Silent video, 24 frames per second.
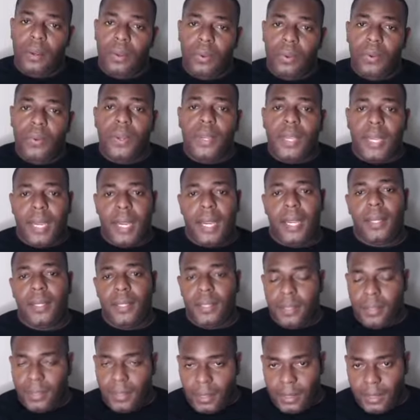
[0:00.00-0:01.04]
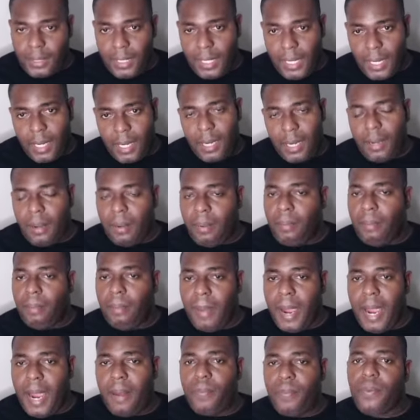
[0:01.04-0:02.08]
you can check
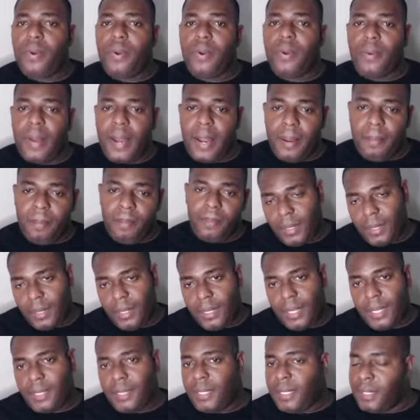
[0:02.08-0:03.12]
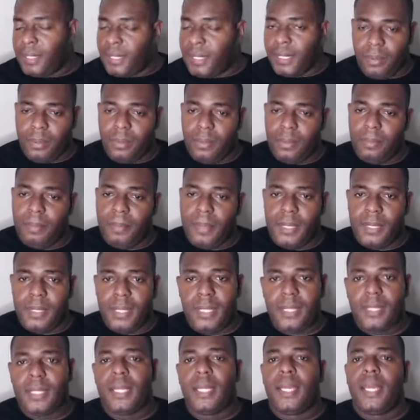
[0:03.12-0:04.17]
my program, The Teaching to Do
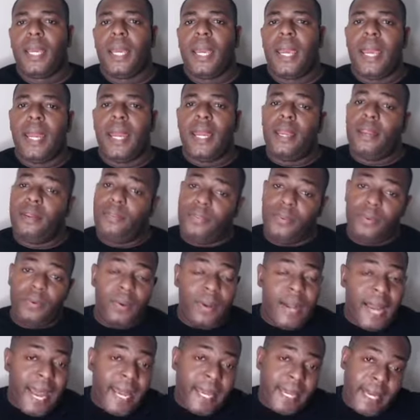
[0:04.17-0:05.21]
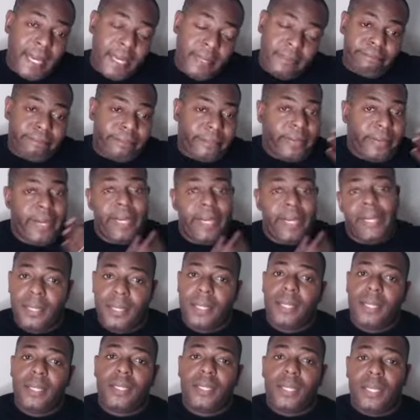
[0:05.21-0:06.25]
Business. And if you don't like it, well,
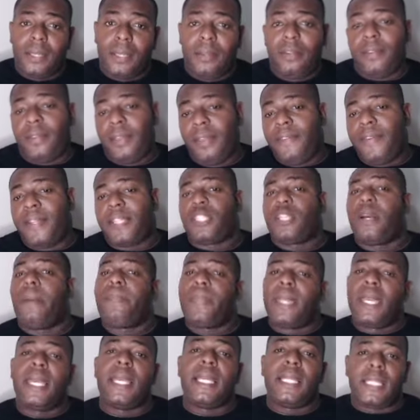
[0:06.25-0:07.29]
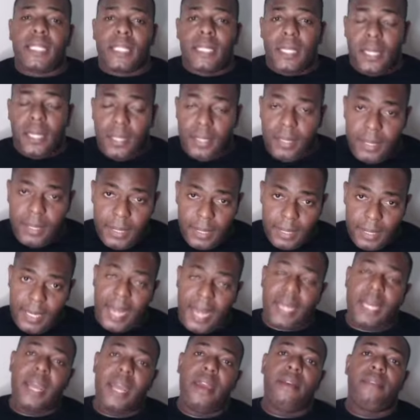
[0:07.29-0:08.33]
even something is good,
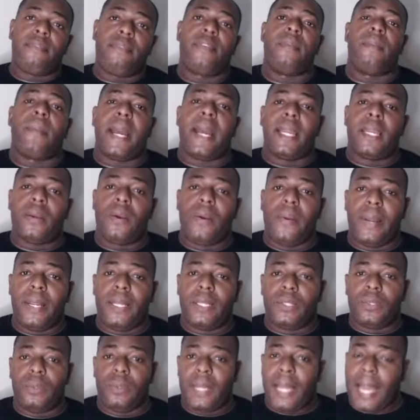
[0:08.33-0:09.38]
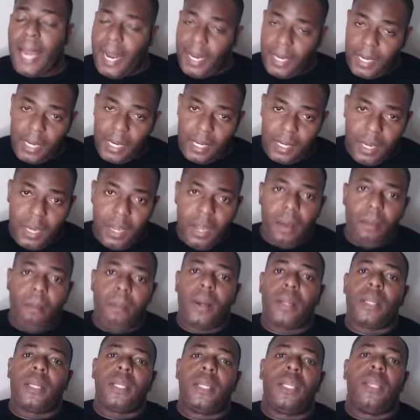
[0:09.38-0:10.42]
not everybody going to like it.
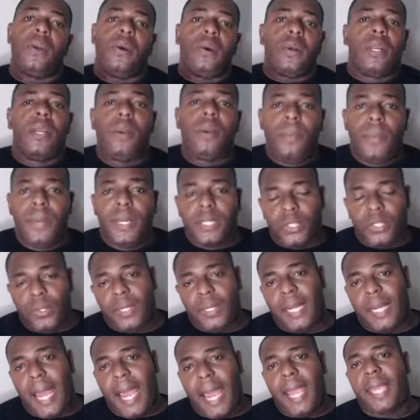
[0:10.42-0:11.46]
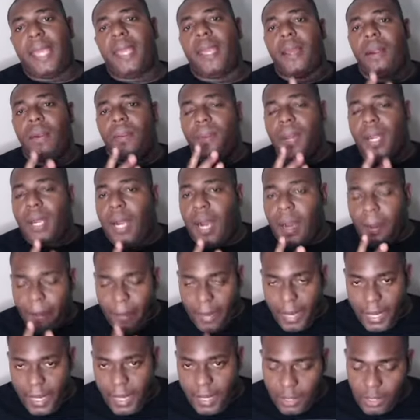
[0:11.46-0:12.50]
But the only reason I
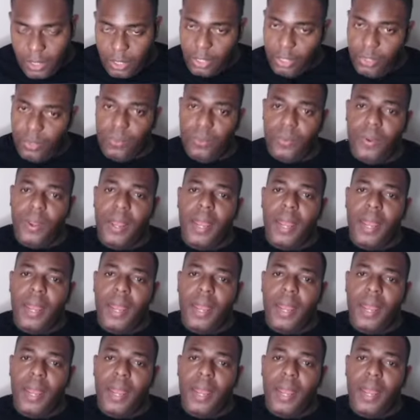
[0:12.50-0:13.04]
recommend it to you